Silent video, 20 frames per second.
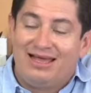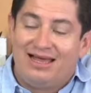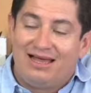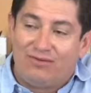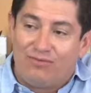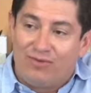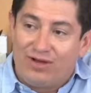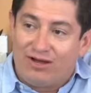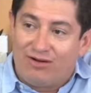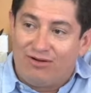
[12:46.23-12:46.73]

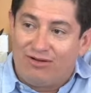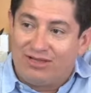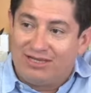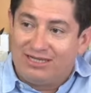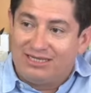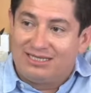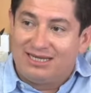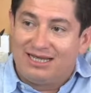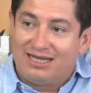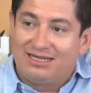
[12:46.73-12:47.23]
We call
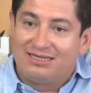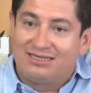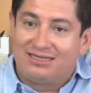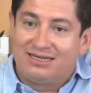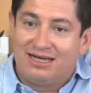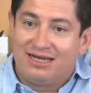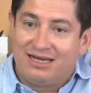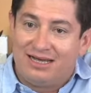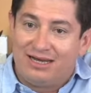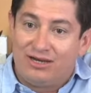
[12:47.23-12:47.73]
these cells
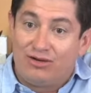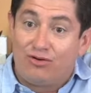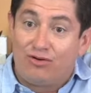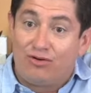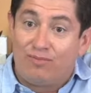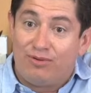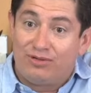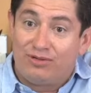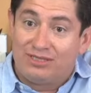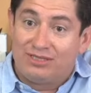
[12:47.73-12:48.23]

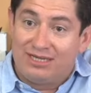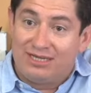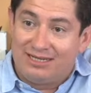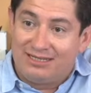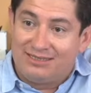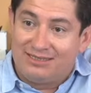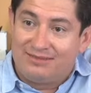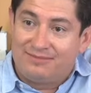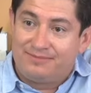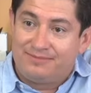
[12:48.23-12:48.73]
neuropod
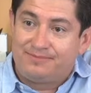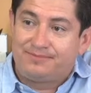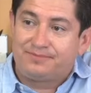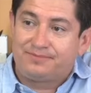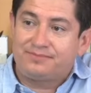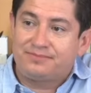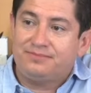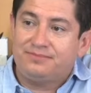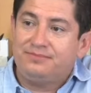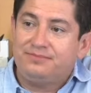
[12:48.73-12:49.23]
cells.
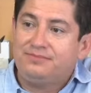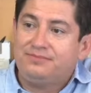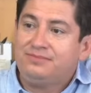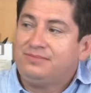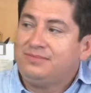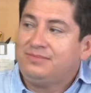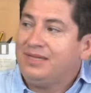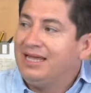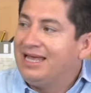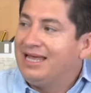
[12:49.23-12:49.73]

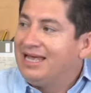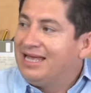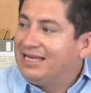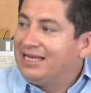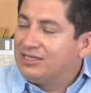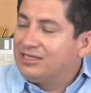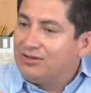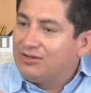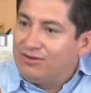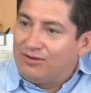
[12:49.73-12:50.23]

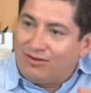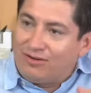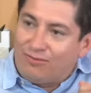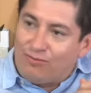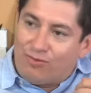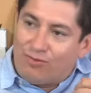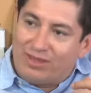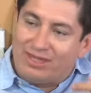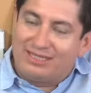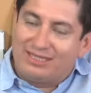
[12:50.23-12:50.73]
So
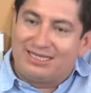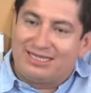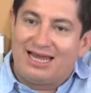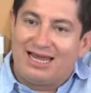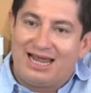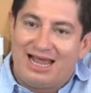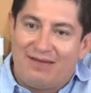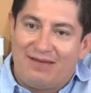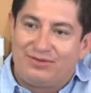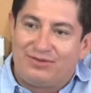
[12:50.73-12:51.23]
what does
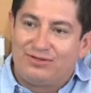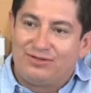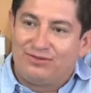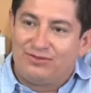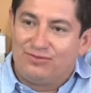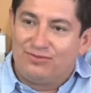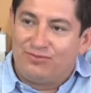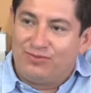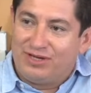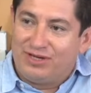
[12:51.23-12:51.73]
that have to
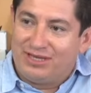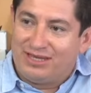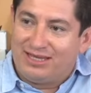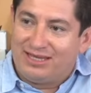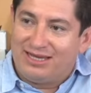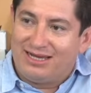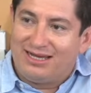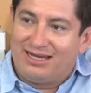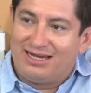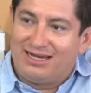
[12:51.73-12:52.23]
do
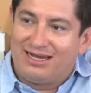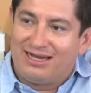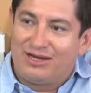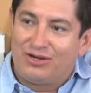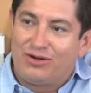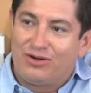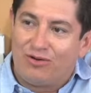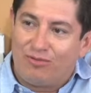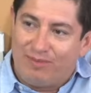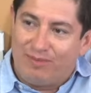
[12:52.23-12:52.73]
with
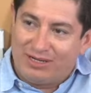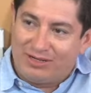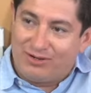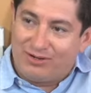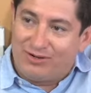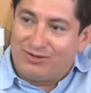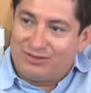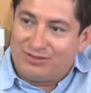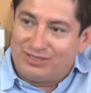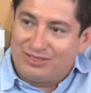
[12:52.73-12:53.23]

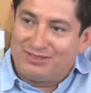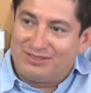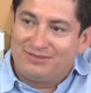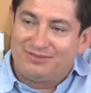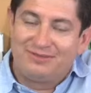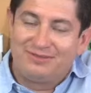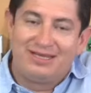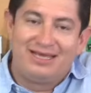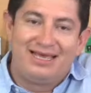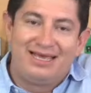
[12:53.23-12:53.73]
neuropathologies?
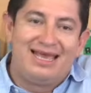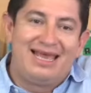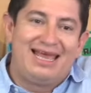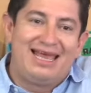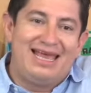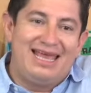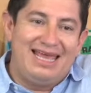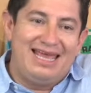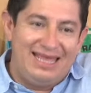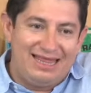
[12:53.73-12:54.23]

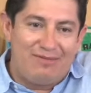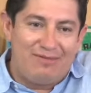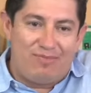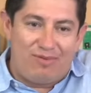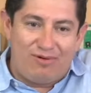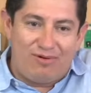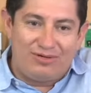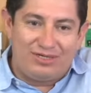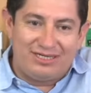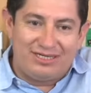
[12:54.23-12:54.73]
In the
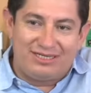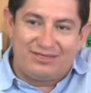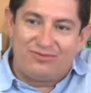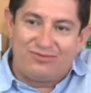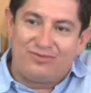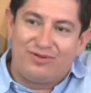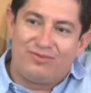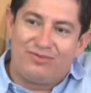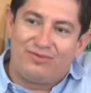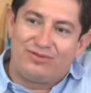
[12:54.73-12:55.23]
process,
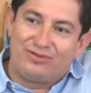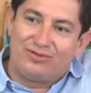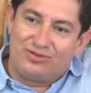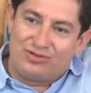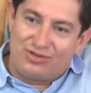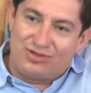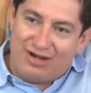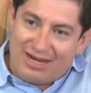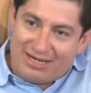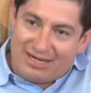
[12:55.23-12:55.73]
to be able to
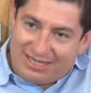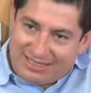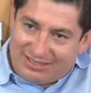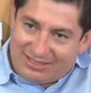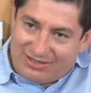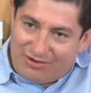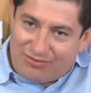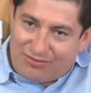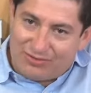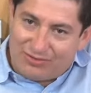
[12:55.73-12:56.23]
track the
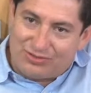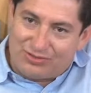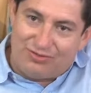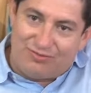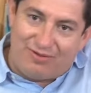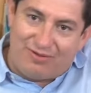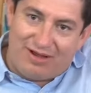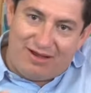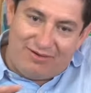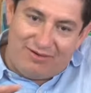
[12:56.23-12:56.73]
circuitry
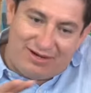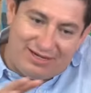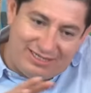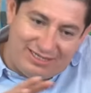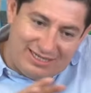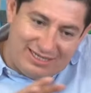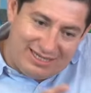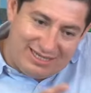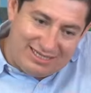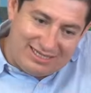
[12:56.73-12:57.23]
of how it
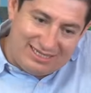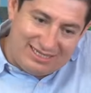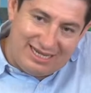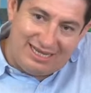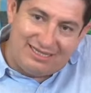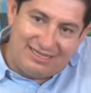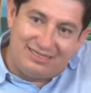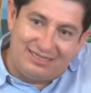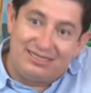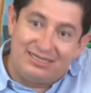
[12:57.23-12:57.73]
is that the
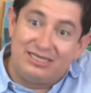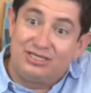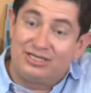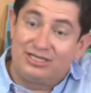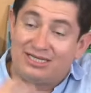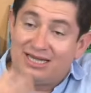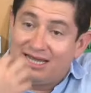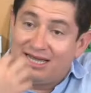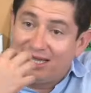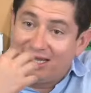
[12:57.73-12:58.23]
cells,
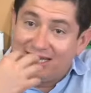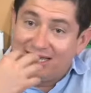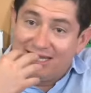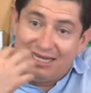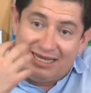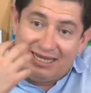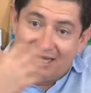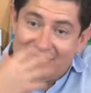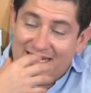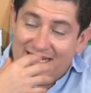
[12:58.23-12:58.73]
just like in
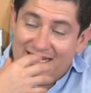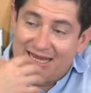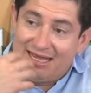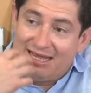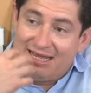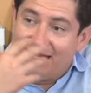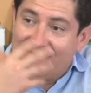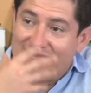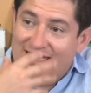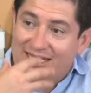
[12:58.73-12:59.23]

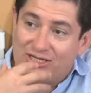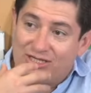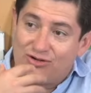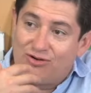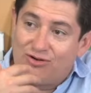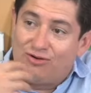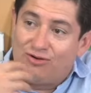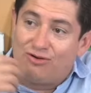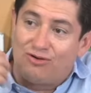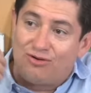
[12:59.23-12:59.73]
the
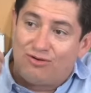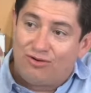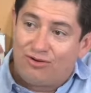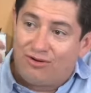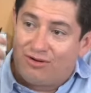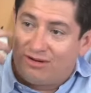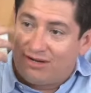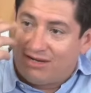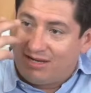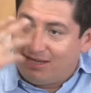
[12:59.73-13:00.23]
tongue
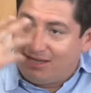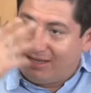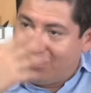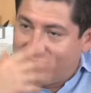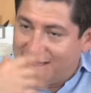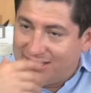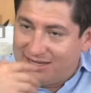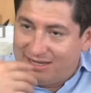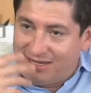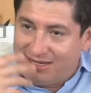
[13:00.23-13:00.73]
or in
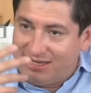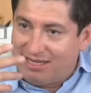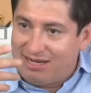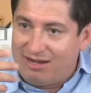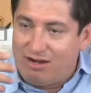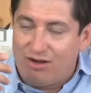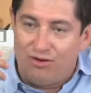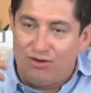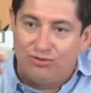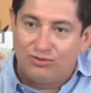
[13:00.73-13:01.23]
the
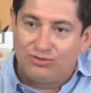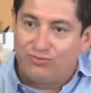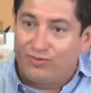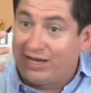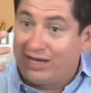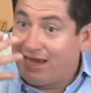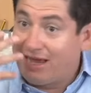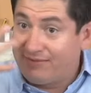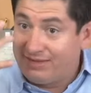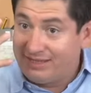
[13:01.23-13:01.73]
nose, we
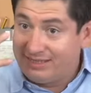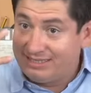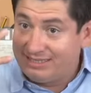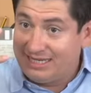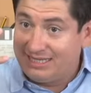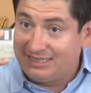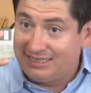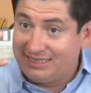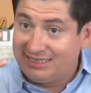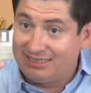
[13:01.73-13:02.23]
have these
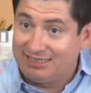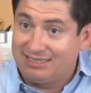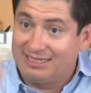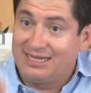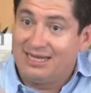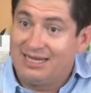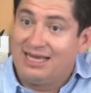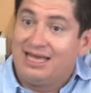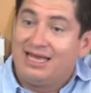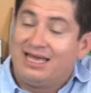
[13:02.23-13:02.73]
senses.
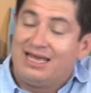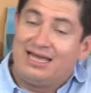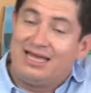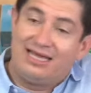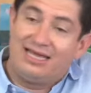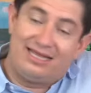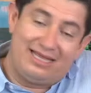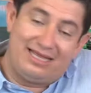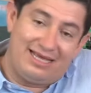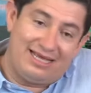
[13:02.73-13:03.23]

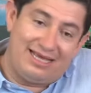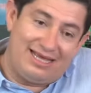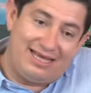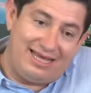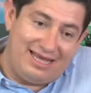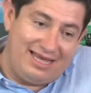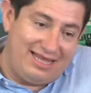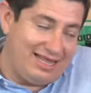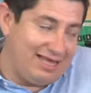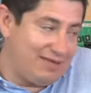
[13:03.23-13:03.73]
In
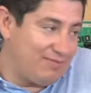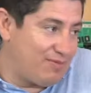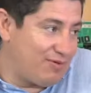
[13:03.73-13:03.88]
that